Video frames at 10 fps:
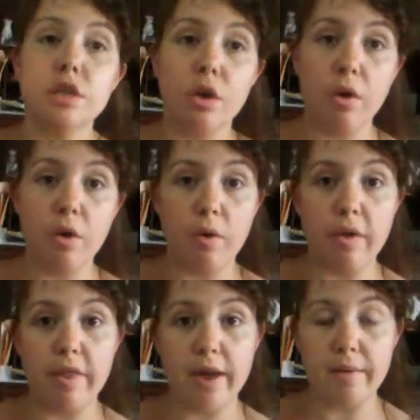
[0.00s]

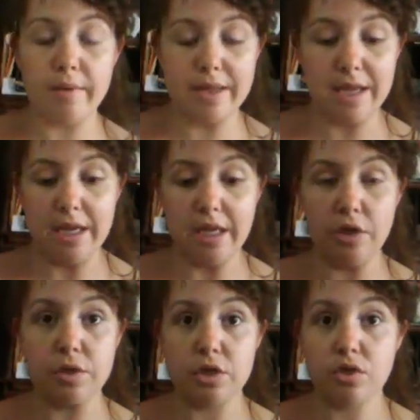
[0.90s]
So that way they can
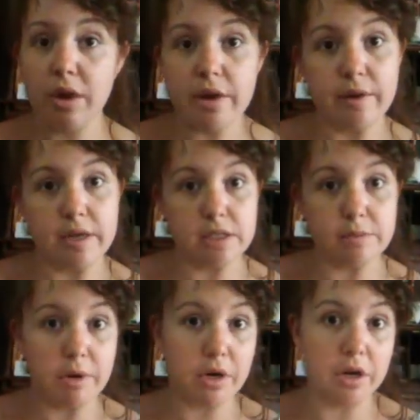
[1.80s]
use a dry erase
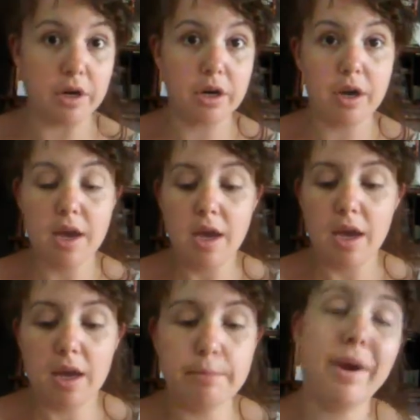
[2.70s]
marker
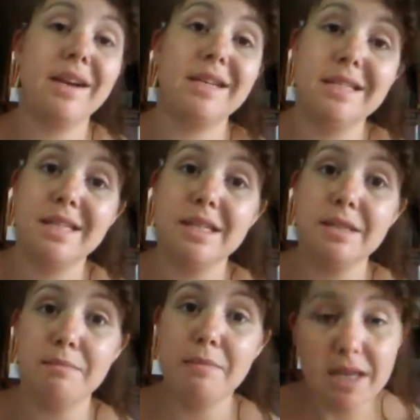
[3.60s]
and practice
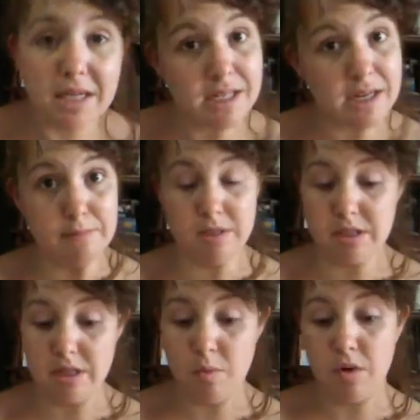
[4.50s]
as many times
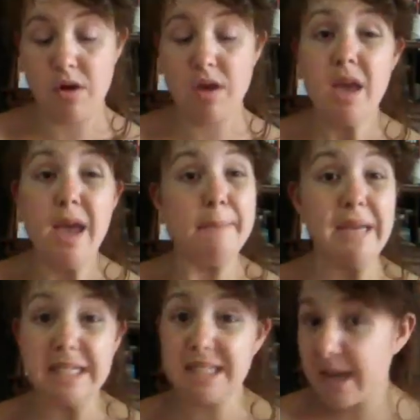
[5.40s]
as they want,
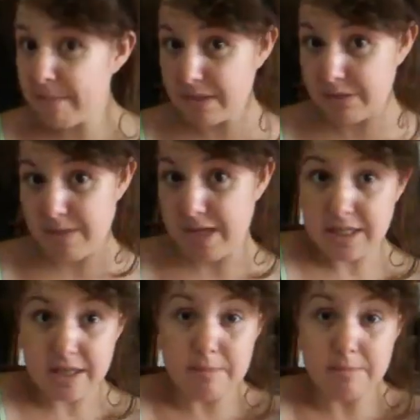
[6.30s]
mess up as many
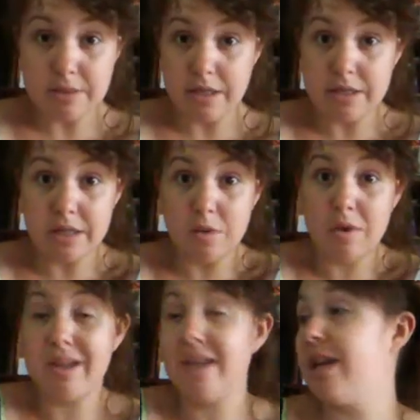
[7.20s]
times as they
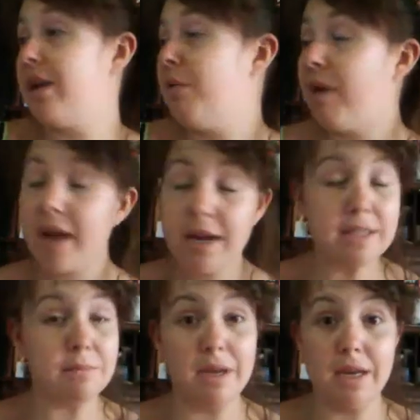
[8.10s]
want, get it right
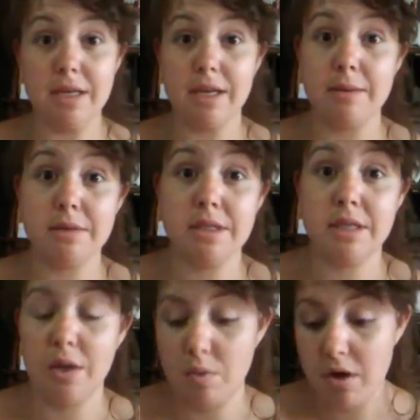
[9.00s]
as many times as
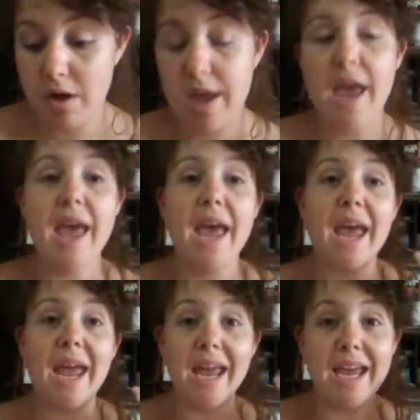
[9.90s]
they want,
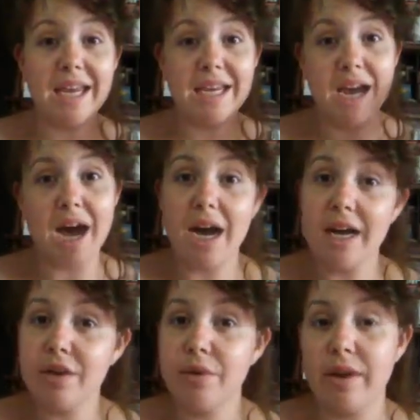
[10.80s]
and
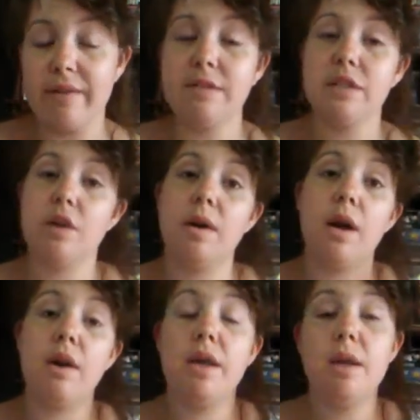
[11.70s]
I don't have to go
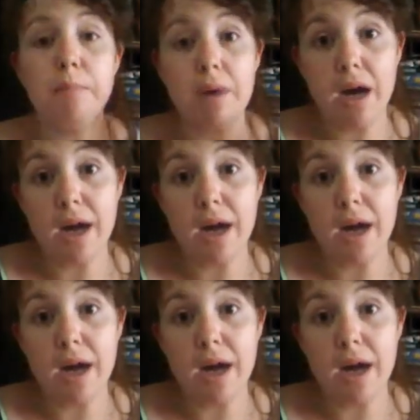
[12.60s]
out and